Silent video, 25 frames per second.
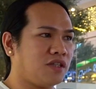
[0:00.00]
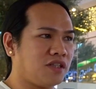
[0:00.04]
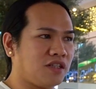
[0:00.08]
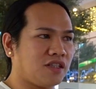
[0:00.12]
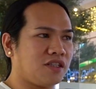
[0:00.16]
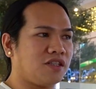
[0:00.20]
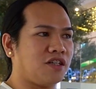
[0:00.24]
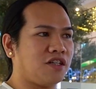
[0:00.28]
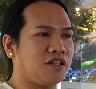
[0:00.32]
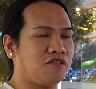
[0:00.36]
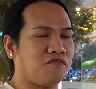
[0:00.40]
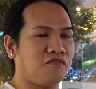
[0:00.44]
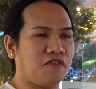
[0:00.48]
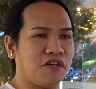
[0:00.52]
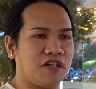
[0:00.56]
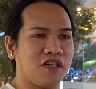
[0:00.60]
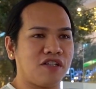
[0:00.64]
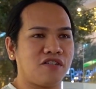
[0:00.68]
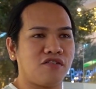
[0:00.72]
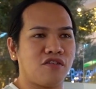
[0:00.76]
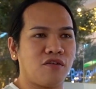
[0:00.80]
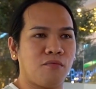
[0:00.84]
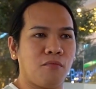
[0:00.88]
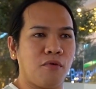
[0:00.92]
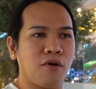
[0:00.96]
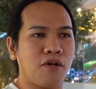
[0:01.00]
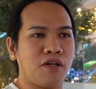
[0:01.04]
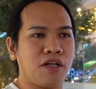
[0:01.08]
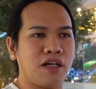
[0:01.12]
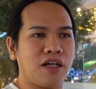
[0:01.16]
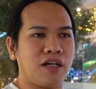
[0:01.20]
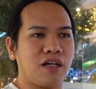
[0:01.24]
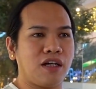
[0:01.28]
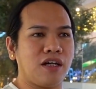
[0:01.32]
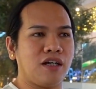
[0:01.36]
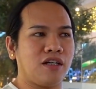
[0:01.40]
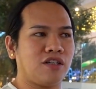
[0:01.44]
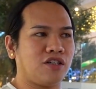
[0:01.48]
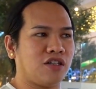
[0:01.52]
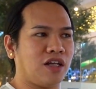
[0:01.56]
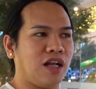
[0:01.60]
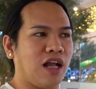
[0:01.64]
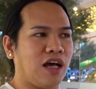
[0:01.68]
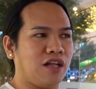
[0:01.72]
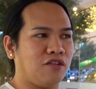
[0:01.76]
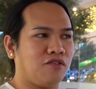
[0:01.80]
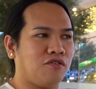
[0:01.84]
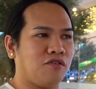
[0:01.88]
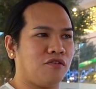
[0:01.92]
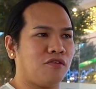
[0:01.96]
this is their first robotic
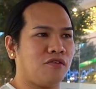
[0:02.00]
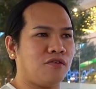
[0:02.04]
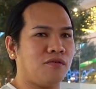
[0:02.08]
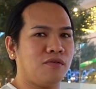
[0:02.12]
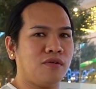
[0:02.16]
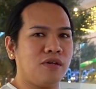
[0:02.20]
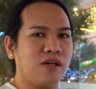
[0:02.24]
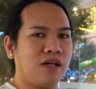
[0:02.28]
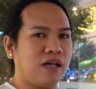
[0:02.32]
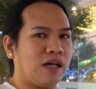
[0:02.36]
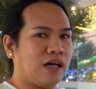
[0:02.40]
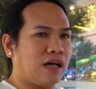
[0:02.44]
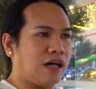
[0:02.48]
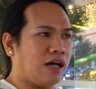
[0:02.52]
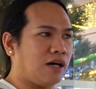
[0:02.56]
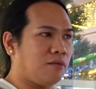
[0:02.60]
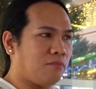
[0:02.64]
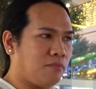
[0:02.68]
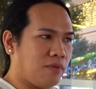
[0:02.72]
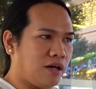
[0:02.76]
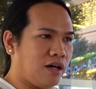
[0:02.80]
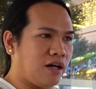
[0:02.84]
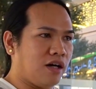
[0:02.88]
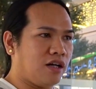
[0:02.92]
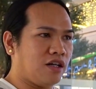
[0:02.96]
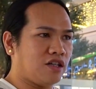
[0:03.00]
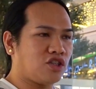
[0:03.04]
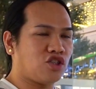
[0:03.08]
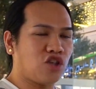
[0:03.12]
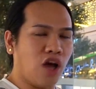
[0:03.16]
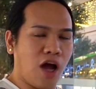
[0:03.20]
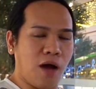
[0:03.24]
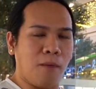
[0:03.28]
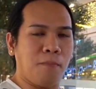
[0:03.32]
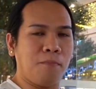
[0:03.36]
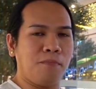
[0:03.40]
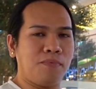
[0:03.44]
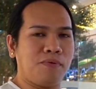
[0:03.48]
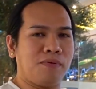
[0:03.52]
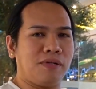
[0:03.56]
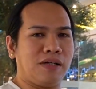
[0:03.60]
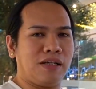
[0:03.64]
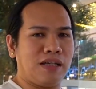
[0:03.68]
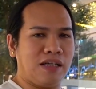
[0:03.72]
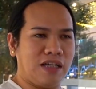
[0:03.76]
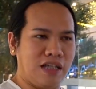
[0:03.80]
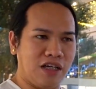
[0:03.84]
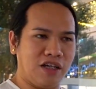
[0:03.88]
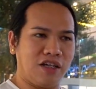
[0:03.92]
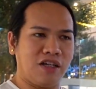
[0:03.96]
gelato shop
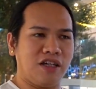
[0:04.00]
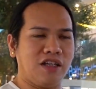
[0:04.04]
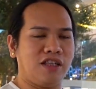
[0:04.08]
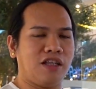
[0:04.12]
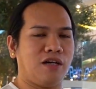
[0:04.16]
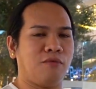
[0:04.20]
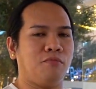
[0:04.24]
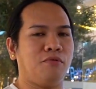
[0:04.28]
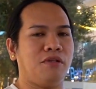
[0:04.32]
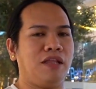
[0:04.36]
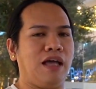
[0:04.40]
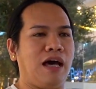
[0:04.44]
here in Abu